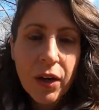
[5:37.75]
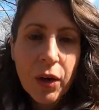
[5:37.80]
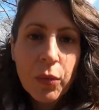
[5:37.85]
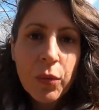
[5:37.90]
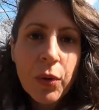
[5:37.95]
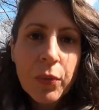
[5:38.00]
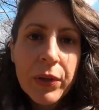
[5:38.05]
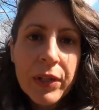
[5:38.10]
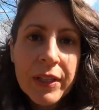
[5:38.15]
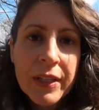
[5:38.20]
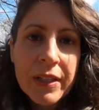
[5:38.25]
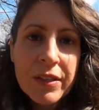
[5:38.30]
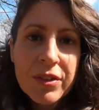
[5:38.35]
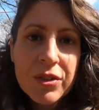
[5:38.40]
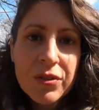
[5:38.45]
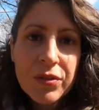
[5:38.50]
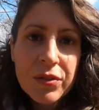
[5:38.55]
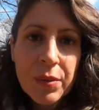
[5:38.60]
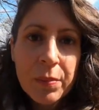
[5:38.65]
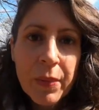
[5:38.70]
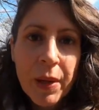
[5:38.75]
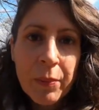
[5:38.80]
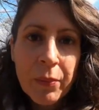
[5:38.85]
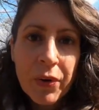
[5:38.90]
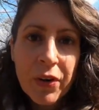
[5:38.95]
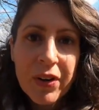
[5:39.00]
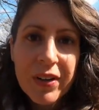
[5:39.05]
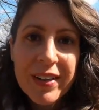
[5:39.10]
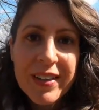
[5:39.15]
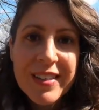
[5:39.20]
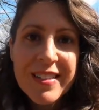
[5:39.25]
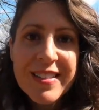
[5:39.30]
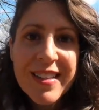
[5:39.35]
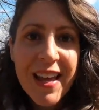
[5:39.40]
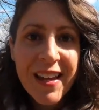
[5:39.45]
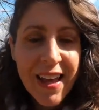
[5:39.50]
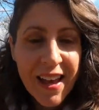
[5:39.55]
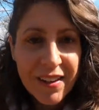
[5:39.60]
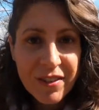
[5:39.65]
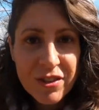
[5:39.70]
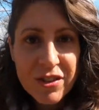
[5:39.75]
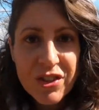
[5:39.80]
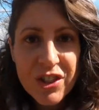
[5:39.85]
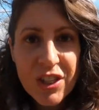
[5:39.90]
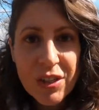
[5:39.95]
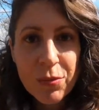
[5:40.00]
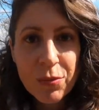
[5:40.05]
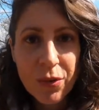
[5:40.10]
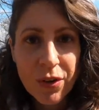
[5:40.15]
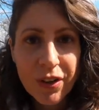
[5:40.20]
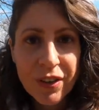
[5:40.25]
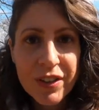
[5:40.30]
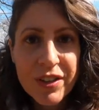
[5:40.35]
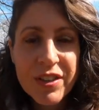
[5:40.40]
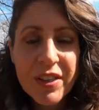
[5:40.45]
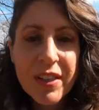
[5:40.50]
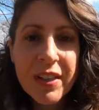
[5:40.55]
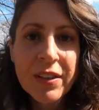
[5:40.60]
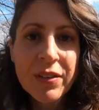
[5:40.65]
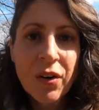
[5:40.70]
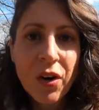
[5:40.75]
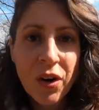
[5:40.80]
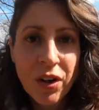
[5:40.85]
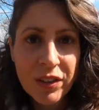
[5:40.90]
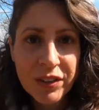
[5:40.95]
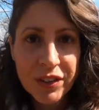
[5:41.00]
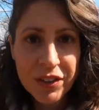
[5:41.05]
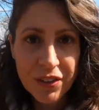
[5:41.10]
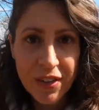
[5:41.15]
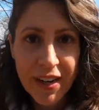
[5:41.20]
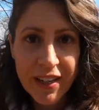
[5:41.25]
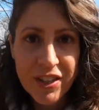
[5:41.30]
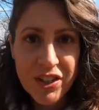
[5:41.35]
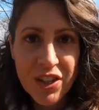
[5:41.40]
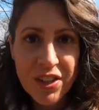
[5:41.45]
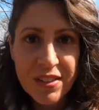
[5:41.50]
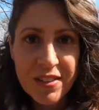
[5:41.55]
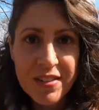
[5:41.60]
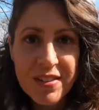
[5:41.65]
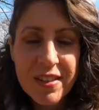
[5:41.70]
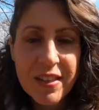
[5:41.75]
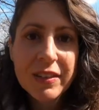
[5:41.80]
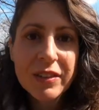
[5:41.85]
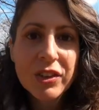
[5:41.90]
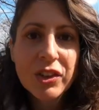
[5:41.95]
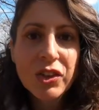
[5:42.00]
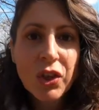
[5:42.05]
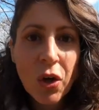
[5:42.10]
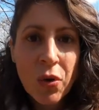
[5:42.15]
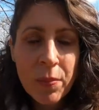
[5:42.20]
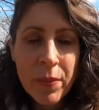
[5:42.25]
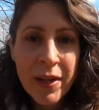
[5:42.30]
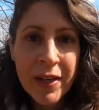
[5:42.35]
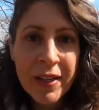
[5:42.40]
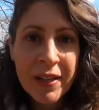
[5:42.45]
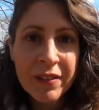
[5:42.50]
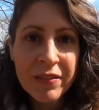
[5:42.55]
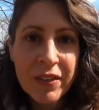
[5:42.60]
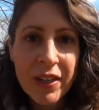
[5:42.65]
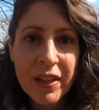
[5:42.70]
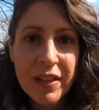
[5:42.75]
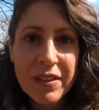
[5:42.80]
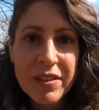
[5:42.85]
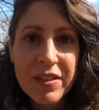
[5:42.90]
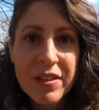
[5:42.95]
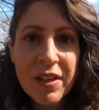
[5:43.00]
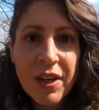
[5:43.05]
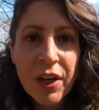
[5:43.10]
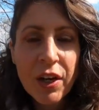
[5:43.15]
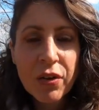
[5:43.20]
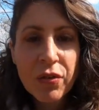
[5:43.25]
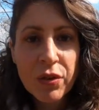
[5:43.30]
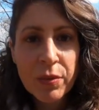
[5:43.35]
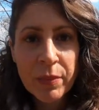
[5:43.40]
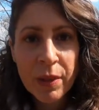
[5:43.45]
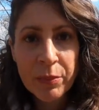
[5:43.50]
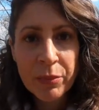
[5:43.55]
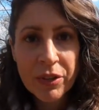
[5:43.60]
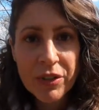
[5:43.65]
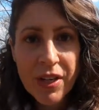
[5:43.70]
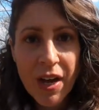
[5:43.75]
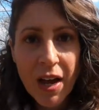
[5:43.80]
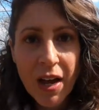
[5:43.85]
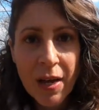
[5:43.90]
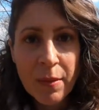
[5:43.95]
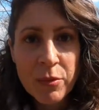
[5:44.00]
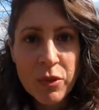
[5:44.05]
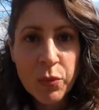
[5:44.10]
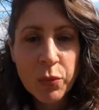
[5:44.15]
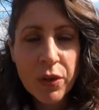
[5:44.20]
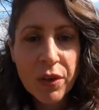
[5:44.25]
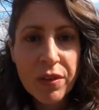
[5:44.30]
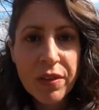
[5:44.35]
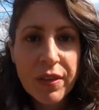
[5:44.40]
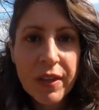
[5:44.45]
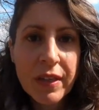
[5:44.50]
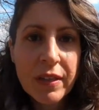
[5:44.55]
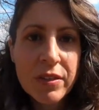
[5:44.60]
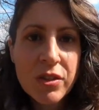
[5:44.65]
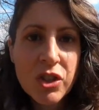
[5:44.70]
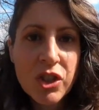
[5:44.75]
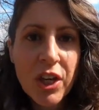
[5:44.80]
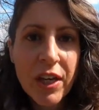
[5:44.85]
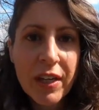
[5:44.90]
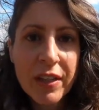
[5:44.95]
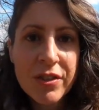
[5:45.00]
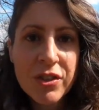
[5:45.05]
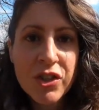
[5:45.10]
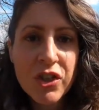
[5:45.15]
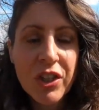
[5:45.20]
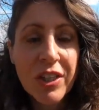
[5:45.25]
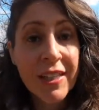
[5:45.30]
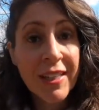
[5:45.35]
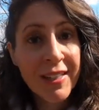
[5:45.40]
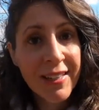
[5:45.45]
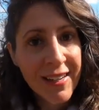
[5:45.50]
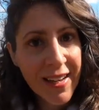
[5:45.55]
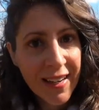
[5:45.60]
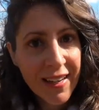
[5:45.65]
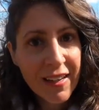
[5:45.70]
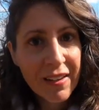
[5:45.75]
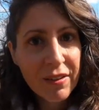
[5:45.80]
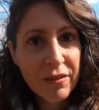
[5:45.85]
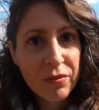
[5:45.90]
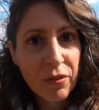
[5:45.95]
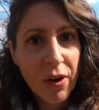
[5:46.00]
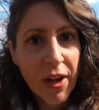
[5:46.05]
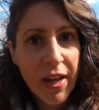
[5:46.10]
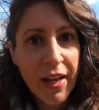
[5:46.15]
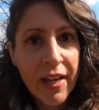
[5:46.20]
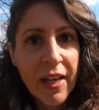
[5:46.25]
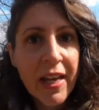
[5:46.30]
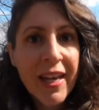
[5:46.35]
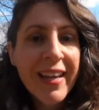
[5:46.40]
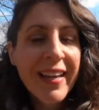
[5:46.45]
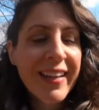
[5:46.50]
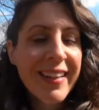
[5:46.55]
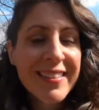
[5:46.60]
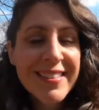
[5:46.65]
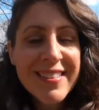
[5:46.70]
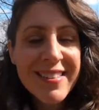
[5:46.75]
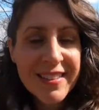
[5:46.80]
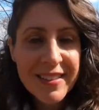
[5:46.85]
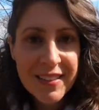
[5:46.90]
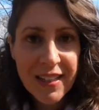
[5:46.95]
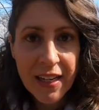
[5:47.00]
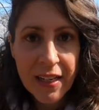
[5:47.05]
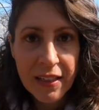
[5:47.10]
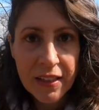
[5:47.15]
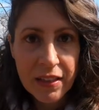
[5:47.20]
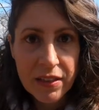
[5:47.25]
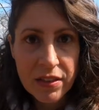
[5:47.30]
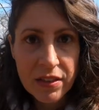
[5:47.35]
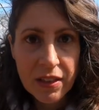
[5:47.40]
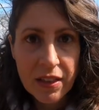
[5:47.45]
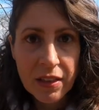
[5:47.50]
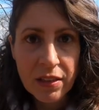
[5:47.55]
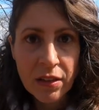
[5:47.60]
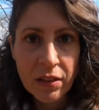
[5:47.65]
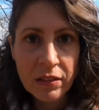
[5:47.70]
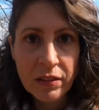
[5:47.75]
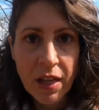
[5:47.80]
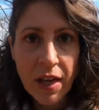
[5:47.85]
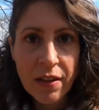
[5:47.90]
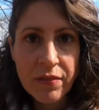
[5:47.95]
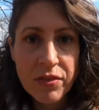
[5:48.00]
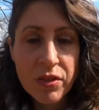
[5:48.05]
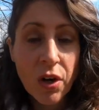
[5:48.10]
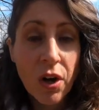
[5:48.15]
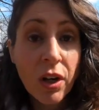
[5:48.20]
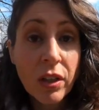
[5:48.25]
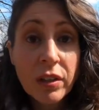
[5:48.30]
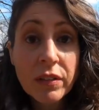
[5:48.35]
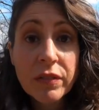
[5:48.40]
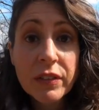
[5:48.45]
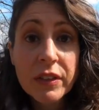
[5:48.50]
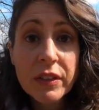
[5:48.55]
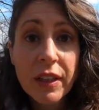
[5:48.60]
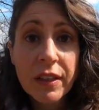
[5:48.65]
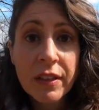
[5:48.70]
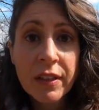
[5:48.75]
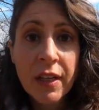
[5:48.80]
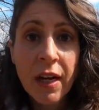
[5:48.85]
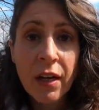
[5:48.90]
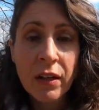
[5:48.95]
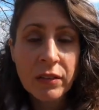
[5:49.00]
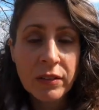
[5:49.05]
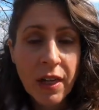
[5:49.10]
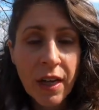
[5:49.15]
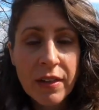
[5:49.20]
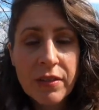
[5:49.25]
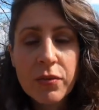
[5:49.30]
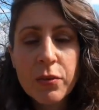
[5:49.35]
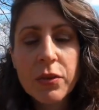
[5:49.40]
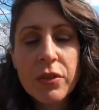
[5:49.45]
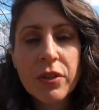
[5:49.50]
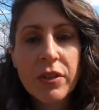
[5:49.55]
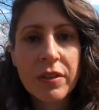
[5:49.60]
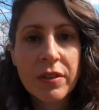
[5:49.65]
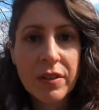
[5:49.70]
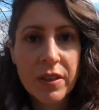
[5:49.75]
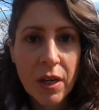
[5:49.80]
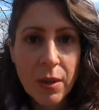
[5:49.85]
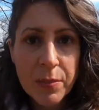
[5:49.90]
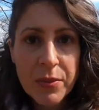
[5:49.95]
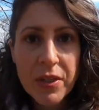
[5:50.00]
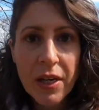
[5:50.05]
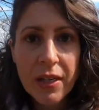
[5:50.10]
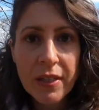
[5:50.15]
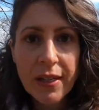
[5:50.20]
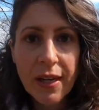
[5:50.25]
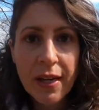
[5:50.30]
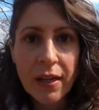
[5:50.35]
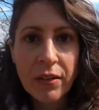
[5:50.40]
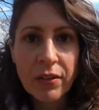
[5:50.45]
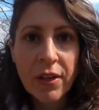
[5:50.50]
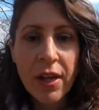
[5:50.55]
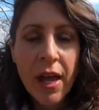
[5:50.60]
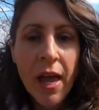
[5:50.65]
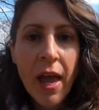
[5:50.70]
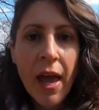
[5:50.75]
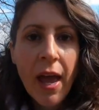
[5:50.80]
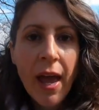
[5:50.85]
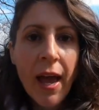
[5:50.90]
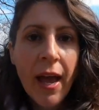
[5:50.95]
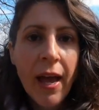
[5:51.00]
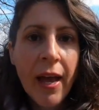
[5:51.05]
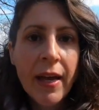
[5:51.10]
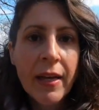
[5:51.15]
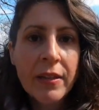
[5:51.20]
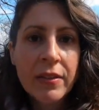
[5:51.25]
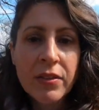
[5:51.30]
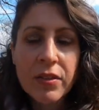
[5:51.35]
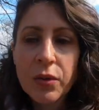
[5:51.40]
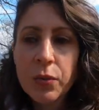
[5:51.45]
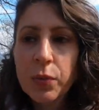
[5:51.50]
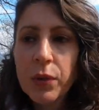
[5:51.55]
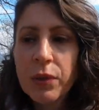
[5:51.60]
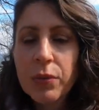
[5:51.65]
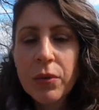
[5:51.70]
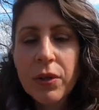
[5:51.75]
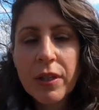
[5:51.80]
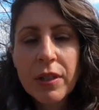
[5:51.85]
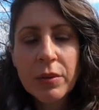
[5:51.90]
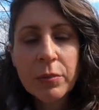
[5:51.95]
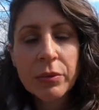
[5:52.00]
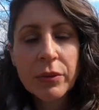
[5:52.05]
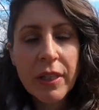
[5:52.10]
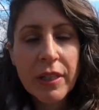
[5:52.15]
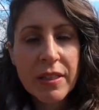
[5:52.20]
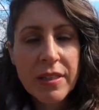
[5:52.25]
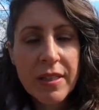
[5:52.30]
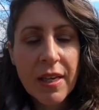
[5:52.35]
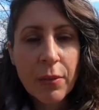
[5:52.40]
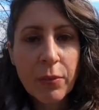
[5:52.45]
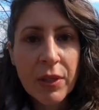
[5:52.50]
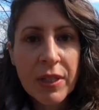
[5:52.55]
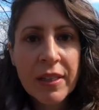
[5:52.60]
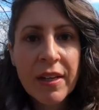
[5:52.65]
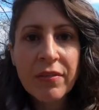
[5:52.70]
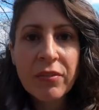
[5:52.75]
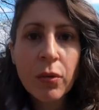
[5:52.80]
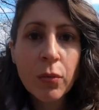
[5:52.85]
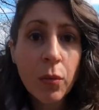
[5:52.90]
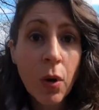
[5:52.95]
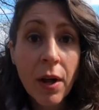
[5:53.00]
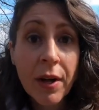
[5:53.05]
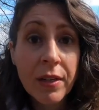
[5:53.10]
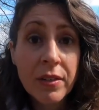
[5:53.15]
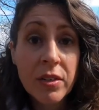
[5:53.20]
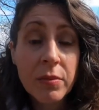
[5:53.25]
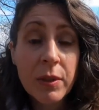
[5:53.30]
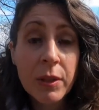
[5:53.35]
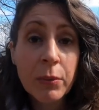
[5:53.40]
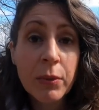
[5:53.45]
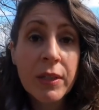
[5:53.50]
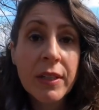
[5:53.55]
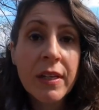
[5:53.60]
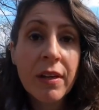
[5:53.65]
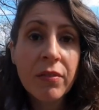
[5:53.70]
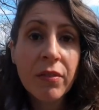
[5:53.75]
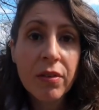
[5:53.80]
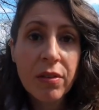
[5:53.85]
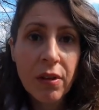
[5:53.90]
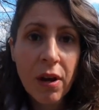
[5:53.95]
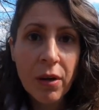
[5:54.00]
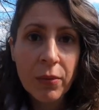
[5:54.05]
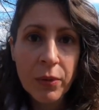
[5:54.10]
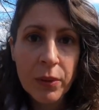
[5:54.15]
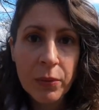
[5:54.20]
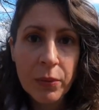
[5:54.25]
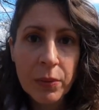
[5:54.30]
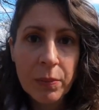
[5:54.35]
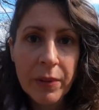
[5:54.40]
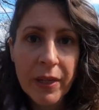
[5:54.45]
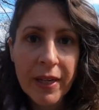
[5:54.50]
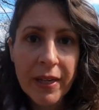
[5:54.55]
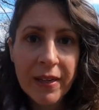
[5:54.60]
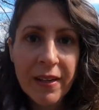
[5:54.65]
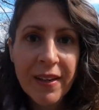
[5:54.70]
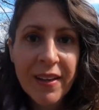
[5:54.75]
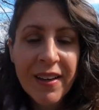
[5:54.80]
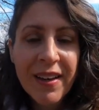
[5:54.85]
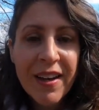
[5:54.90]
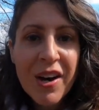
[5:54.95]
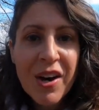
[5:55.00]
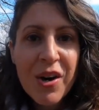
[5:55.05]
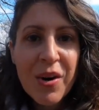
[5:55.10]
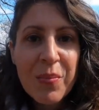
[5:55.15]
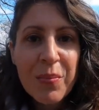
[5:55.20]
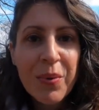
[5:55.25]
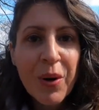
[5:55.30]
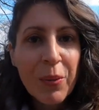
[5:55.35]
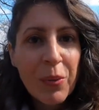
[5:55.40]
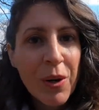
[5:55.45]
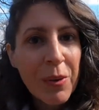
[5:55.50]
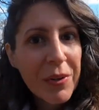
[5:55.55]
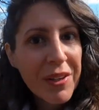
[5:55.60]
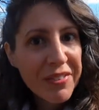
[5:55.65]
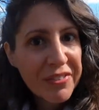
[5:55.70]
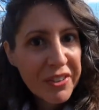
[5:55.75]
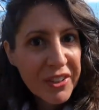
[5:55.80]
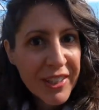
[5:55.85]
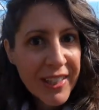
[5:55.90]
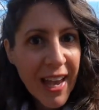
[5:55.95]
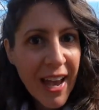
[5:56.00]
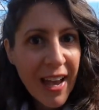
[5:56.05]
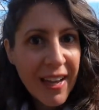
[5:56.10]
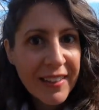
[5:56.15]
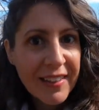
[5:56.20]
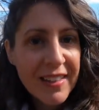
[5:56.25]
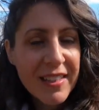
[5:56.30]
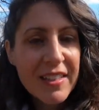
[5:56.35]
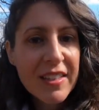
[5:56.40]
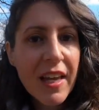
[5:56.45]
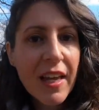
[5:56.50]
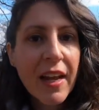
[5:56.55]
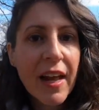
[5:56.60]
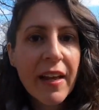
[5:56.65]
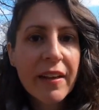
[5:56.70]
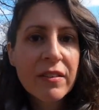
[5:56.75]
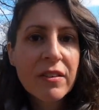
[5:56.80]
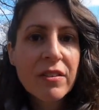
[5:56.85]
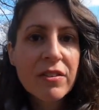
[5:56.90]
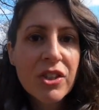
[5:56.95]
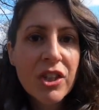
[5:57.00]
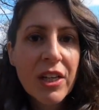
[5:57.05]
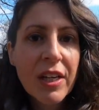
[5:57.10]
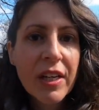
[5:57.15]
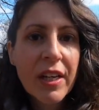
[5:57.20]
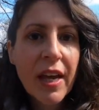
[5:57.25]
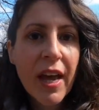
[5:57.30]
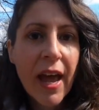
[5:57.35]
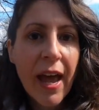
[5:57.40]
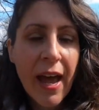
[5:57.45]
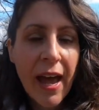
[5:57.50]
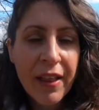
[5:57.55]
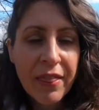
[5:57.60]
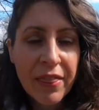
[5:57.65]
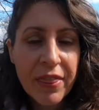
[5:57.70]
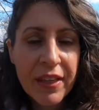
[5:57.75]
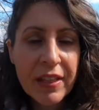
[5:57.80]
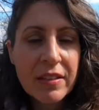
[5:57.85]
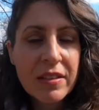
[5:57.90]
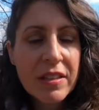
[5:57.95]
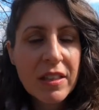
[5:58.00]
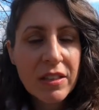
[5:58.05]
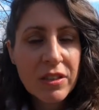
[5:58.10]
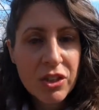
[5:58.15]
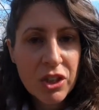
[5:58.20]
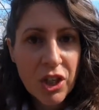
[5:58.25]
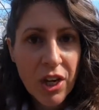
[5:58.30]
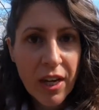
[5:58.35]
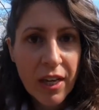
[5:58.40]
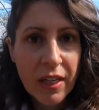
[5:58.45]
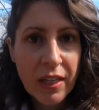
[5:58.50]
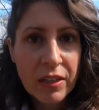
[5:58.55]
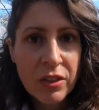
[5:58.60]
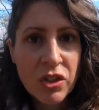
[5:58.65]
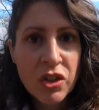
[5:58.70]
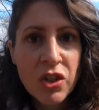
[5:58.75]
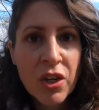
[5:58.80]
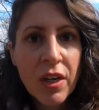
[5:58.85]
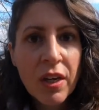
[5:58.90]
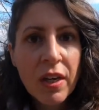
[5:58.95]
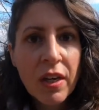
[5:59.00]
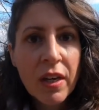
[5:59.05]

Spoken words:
What we need to remember is that energy works in all directions. So many of us remember times where things changed in a negative way instantaneously in our lives. All of a sudden, our lives were turned upside down and we were in a place that we never wanted to be, we never thought we would be. But what we forget is that energy and things can change